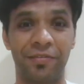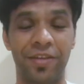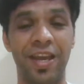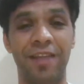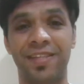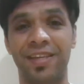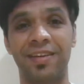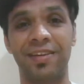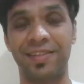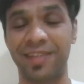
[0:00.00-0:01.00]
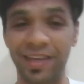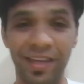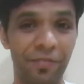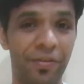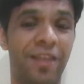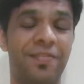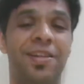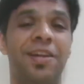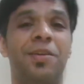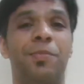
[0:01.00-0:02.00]
We have started selling, we have
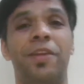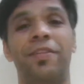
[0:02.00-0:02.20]
started